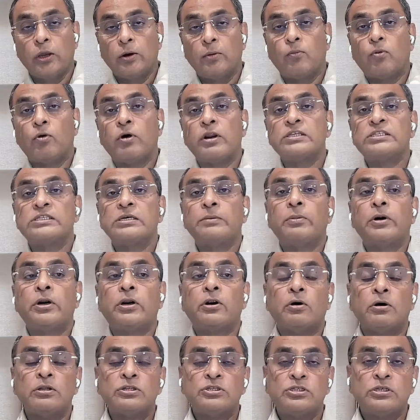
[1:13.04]
For example,
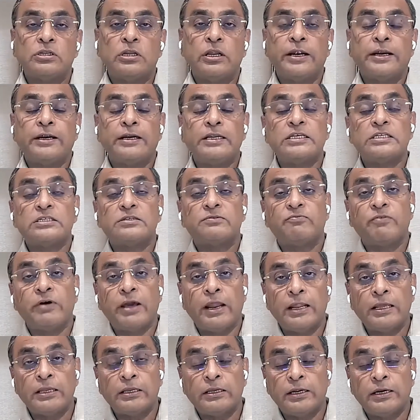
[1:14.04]
tonsillitis,
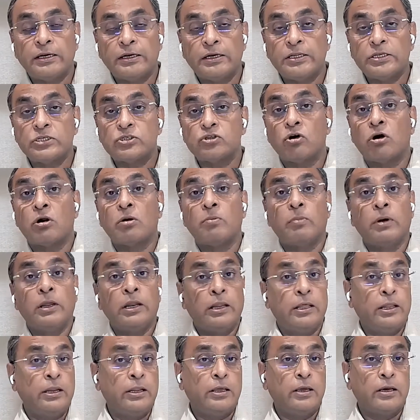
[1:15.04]
pharyngitis or
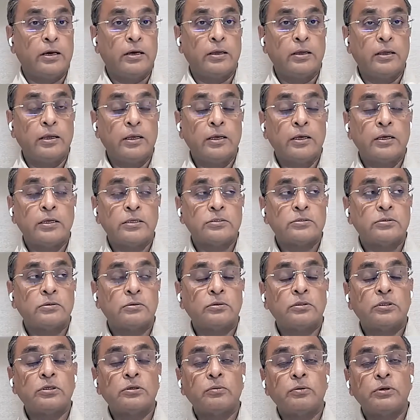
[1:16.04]
malaria.
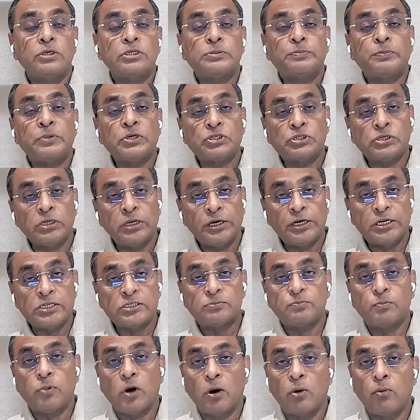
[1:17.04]
So especially it is
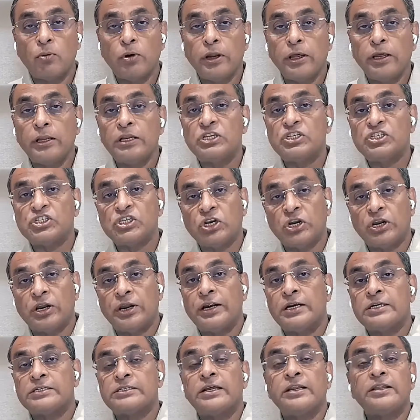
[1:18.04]
found in
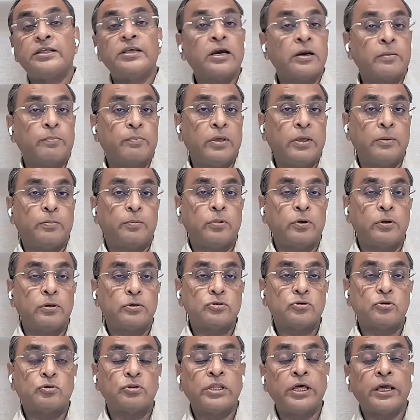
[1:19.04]
children and young people.
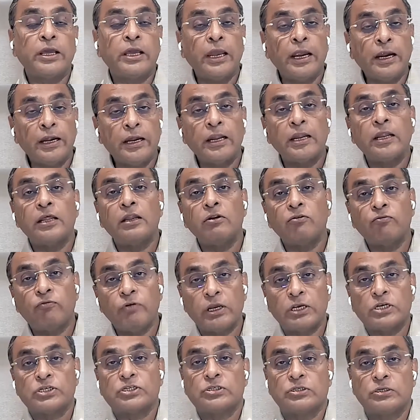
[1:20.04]
So they get an
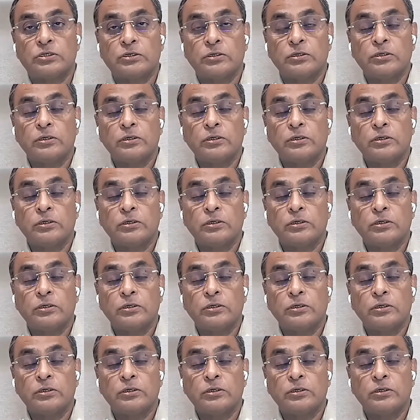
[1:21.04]
infection.